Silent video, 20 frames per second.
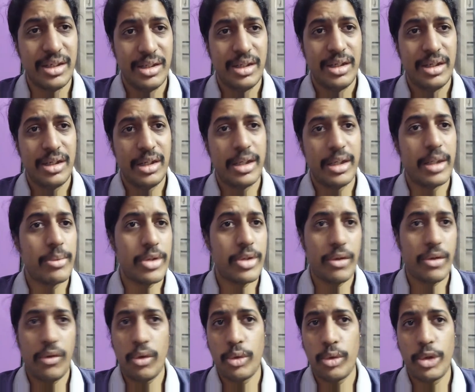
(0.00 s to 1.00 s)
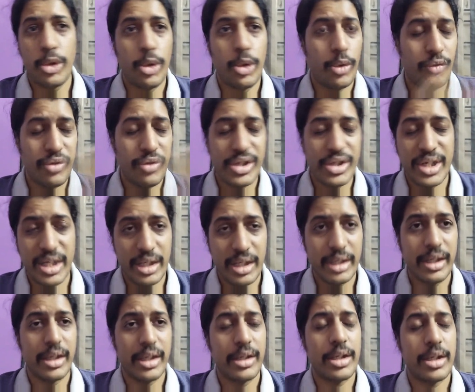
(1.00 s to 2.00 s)
in terms of how do you look
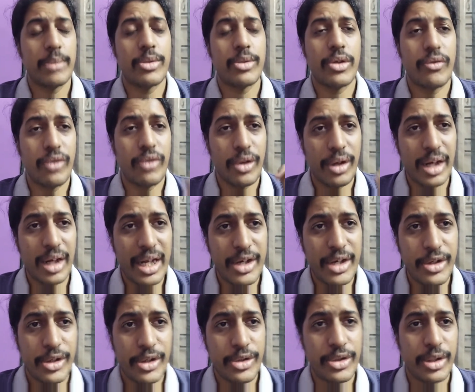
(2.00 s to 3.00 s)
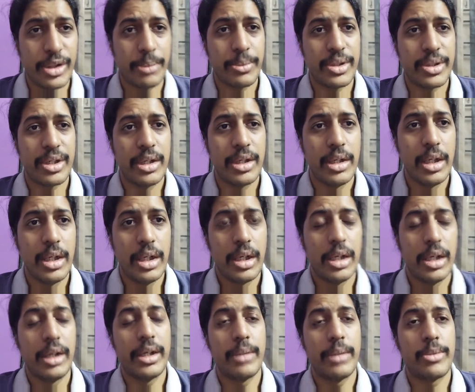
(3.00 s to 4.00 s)
physically in terms of your relationships
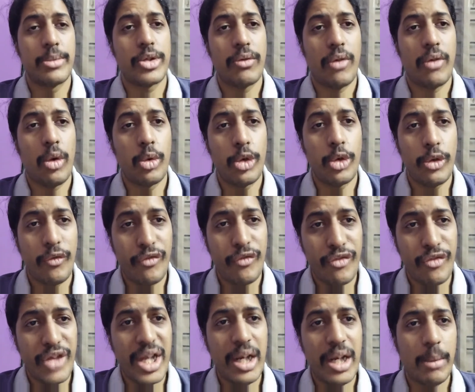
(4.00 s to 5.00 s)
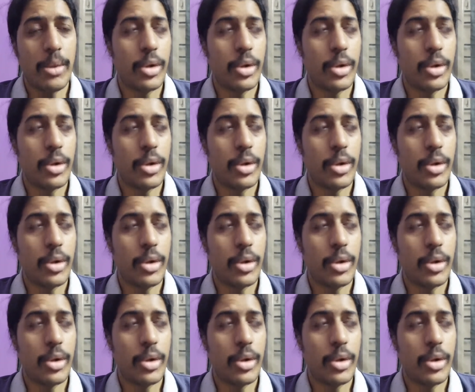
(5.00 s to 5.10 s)
in terms of how do you feel about